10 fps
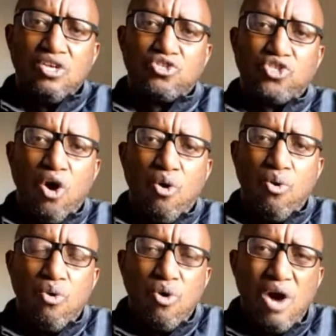
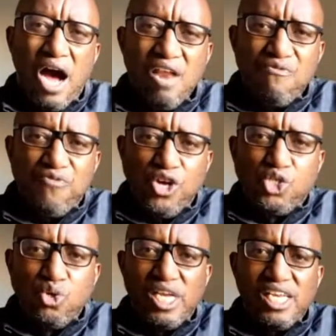So,
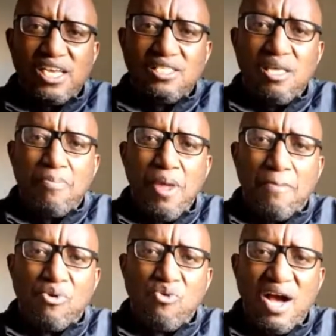unfortunately, the
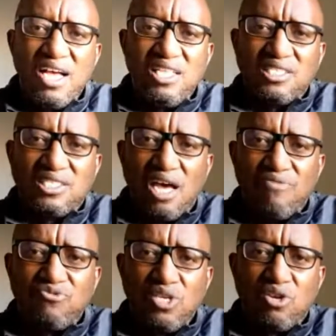people who are in
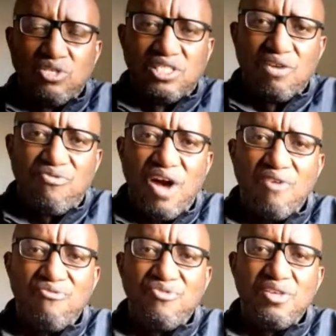SAF, including
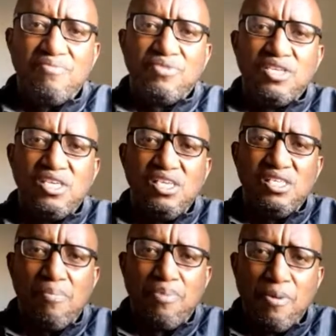Vaki,
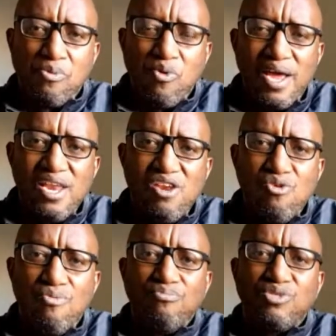the people who are in
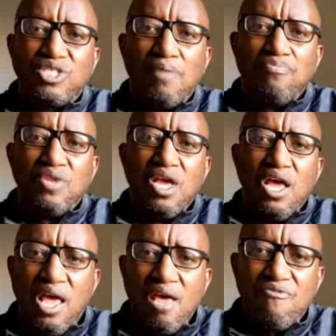NUMSA,
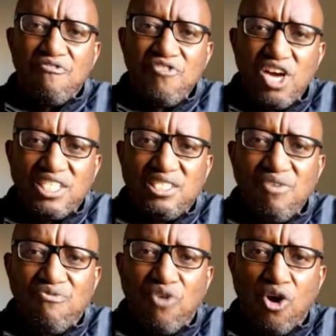have not
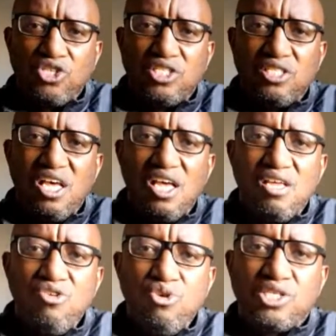divorced the
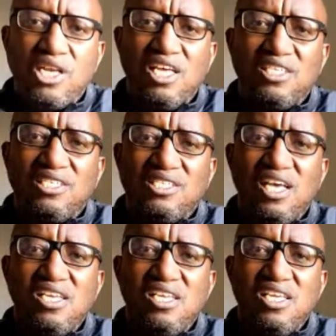useless
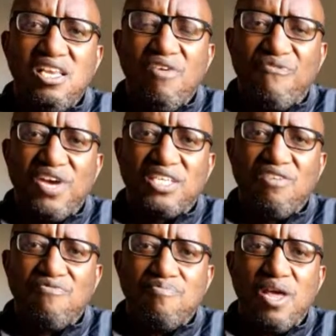and
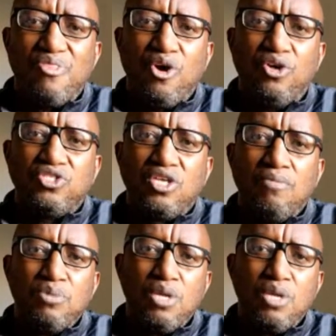ineffective methods